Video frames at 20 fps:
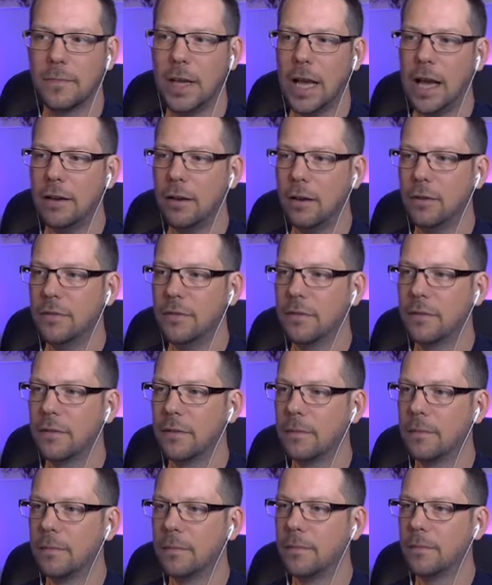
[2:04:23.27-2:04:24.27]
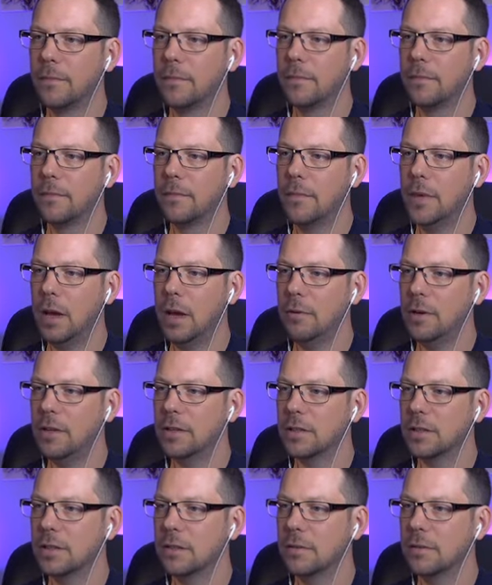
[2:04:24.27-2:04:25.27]
Add-ons. No, it
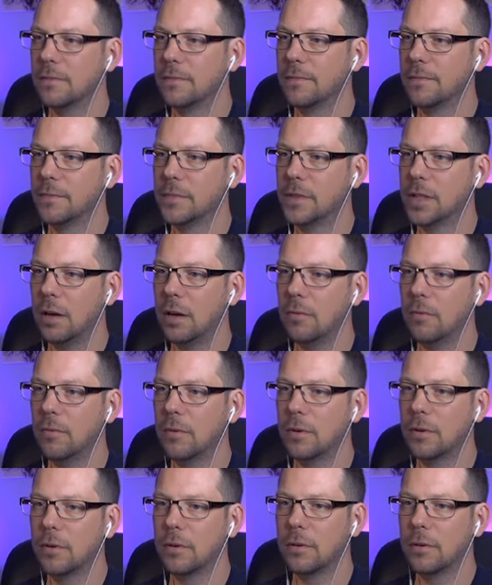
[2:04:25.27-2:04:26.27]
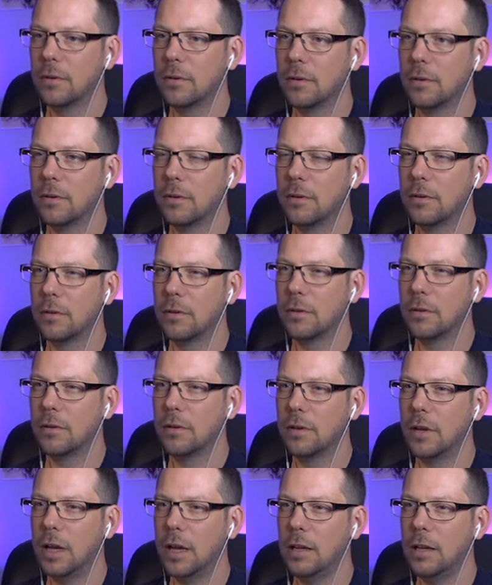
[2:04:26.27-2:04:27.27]
doesn't. So
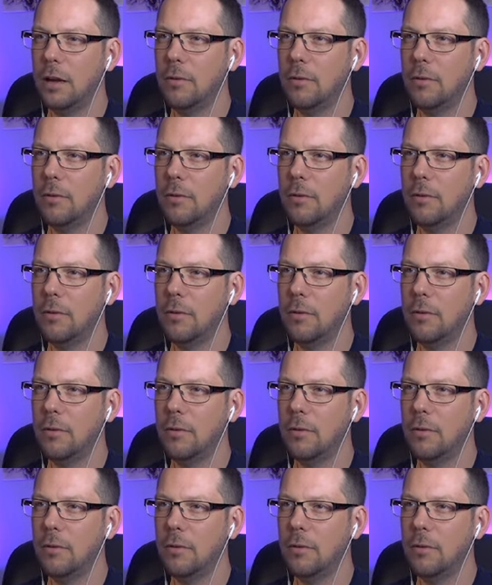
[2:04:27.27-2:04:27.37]
I